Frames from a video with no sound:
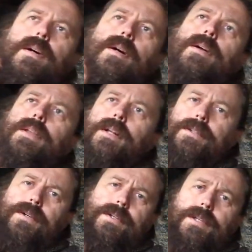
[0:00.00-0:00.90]
Uh, the
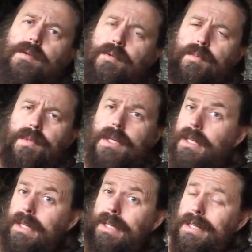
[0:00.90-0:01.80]
alternative would
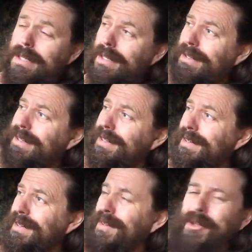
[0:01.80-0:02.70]
be
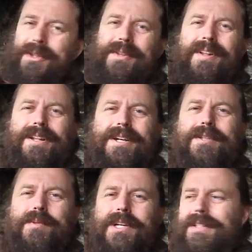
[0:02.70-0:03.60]
uh, not
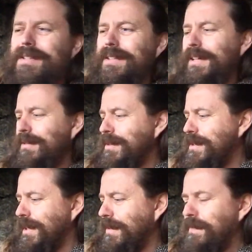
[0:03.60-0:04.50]
lightweight, I would
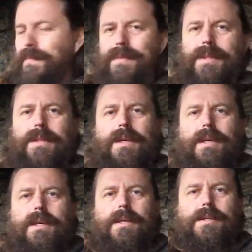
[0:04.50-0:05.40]
say.
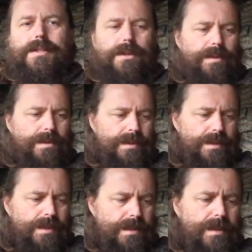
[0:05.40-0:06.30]
So
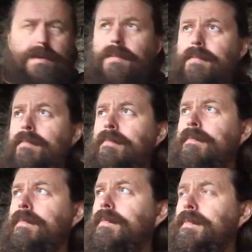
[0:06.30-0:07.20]
um,
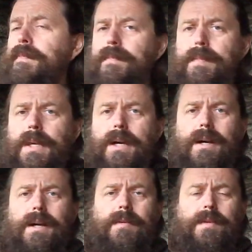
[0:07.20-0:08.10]

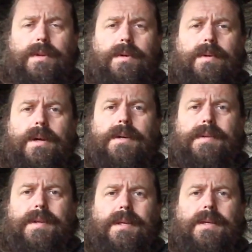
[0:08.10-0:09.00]
I have no
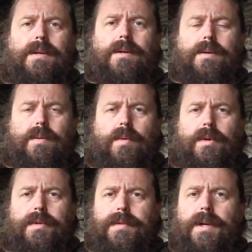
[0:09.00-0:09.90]
idea of
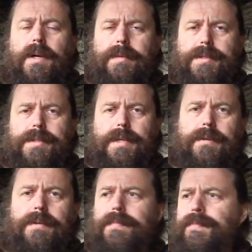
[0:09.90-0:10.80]
what the time is now,